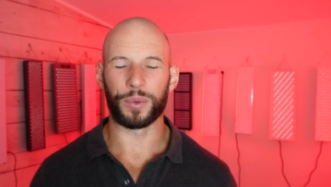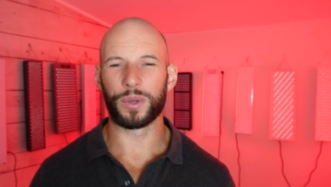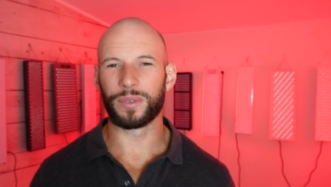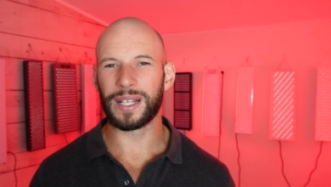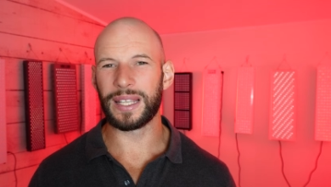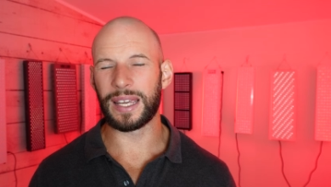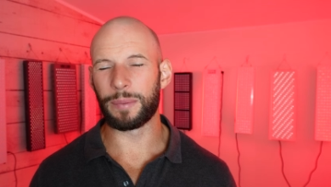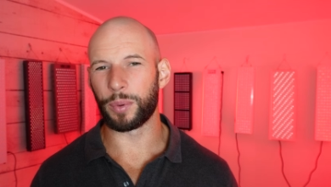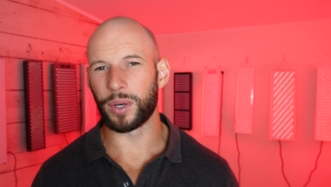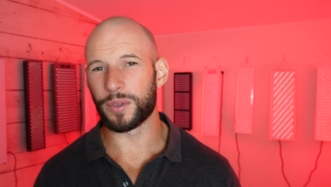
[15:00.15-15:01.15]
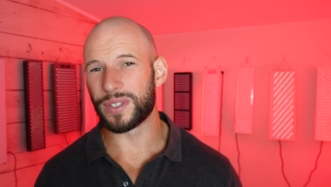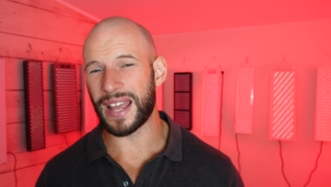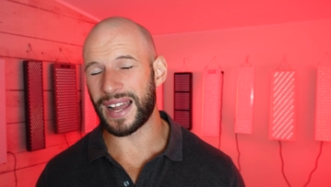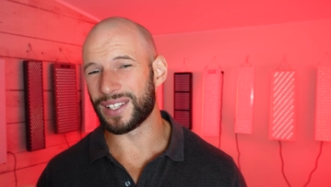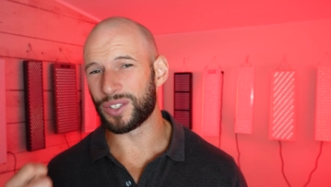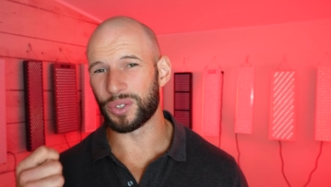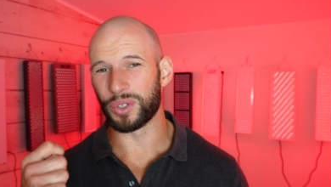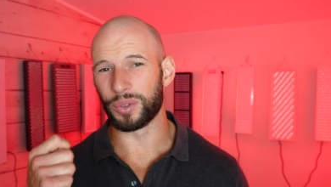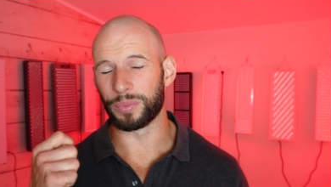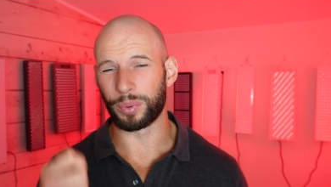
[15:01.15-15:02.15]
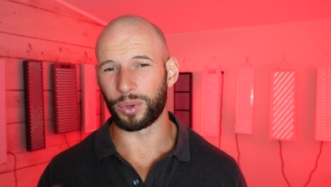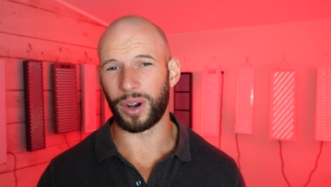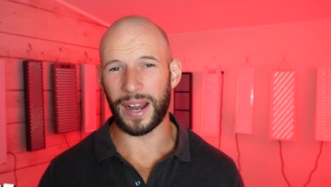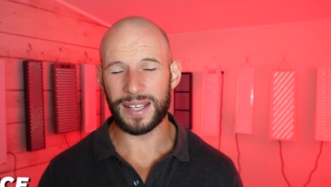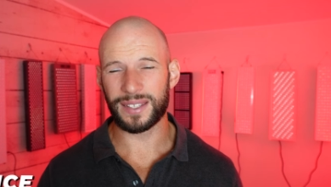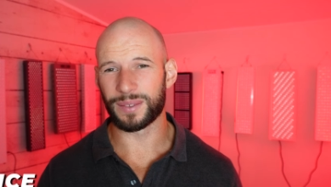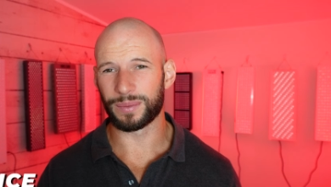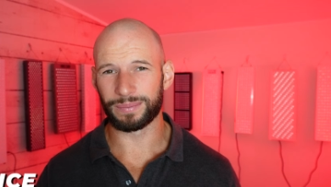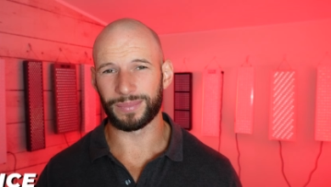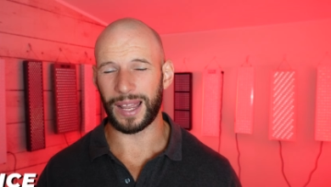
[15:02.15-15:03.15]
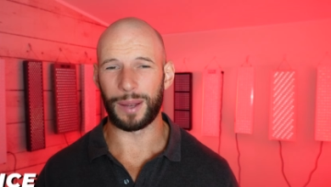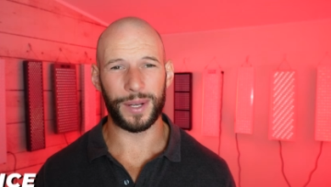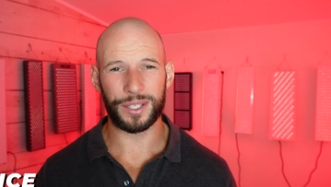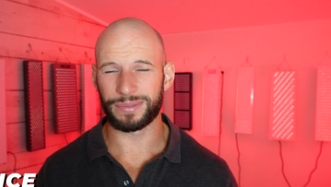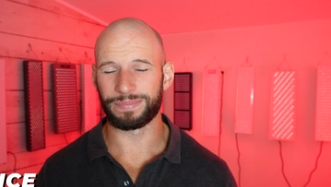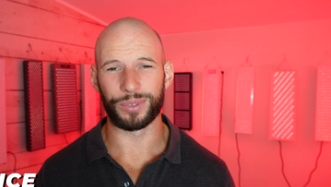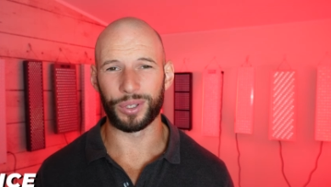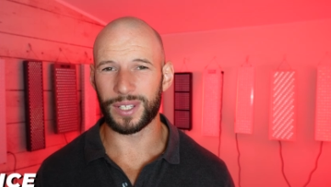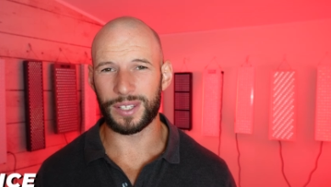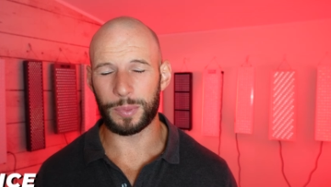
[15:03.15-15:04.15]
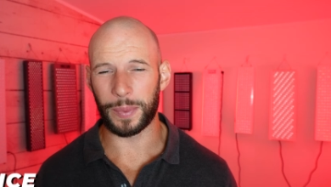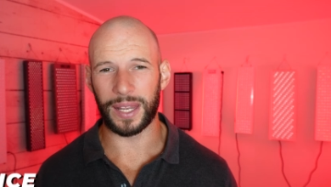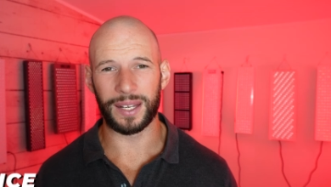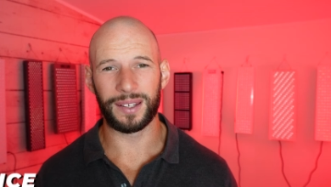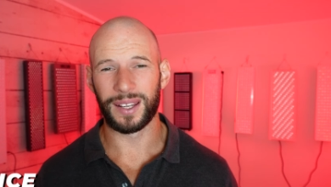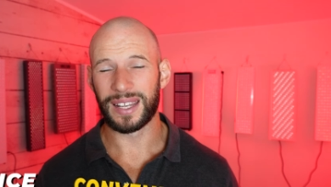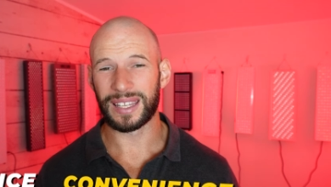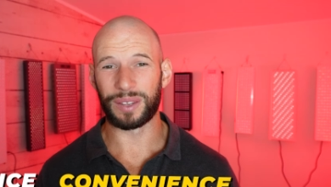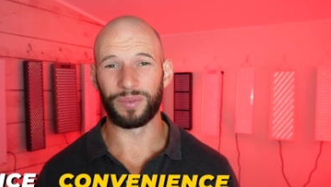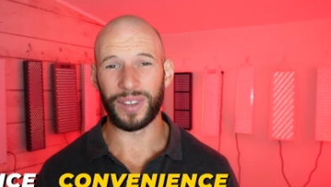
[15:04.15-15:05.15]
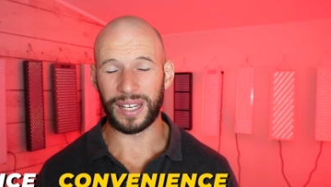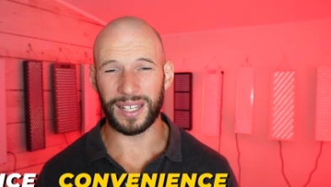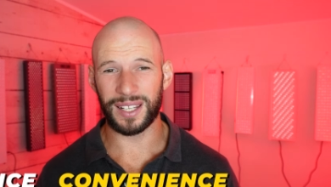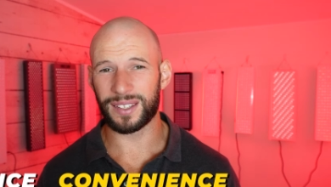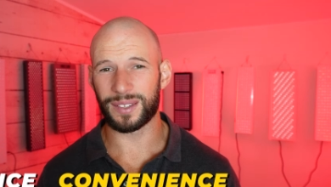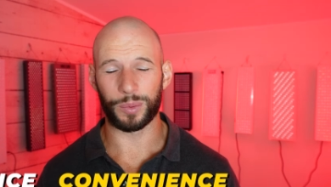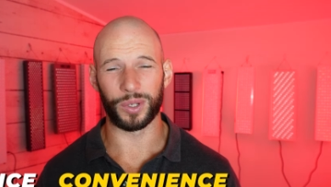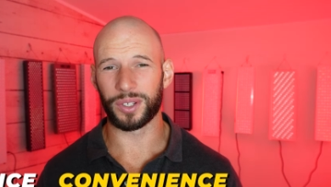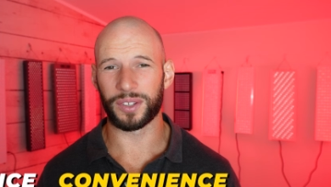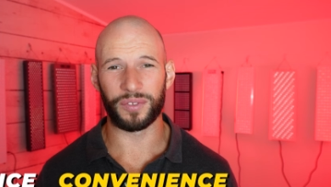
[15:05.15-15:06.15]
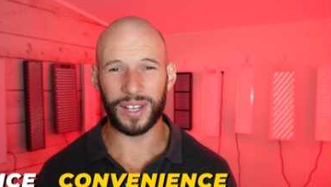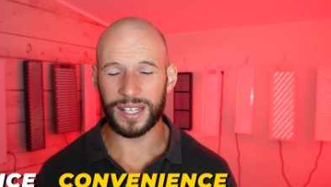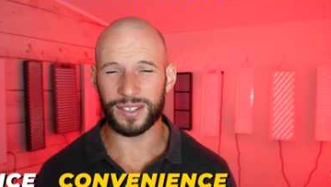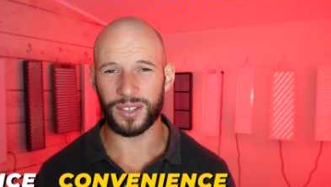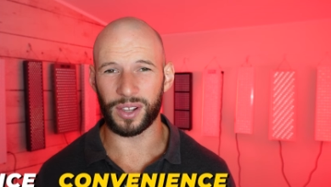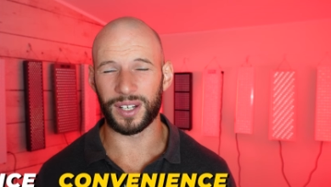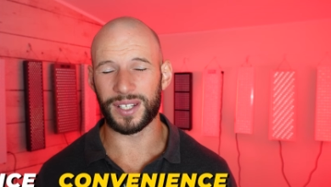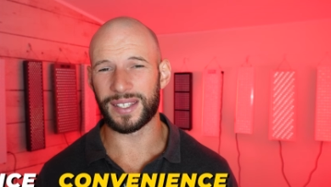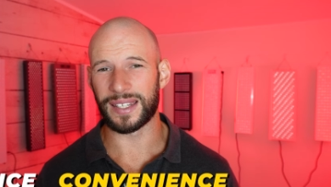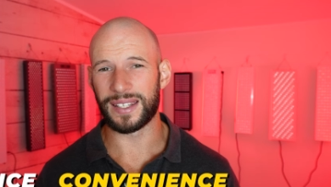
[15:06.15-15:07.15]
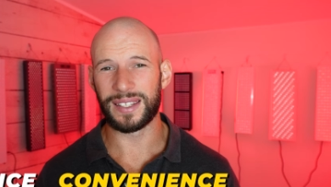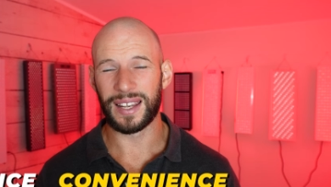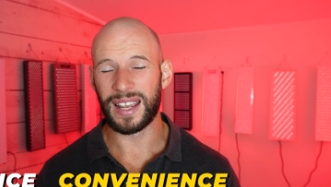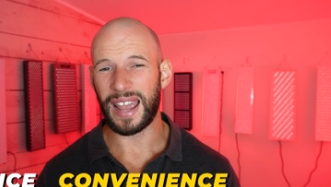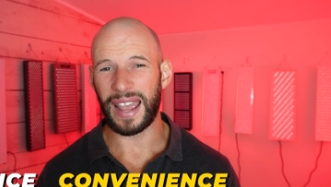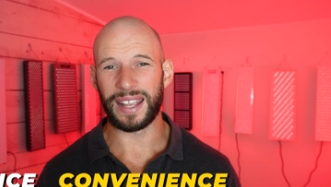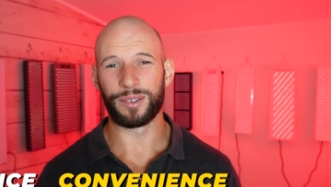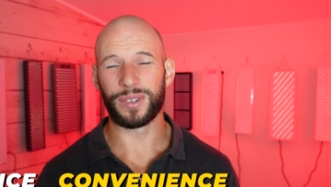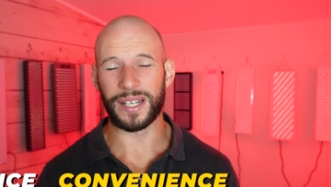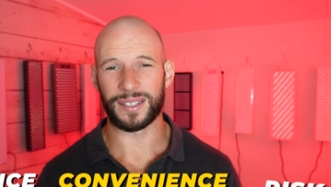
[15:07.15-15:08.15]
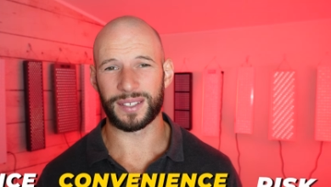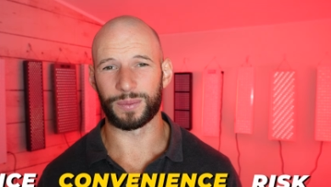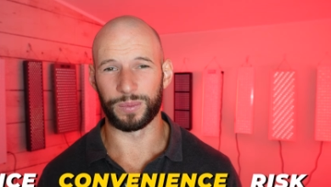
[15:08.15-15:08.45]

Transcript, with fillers: Well, really it boils down to price, how much you can spend, convenience, what your convenience tolerance is, and risk,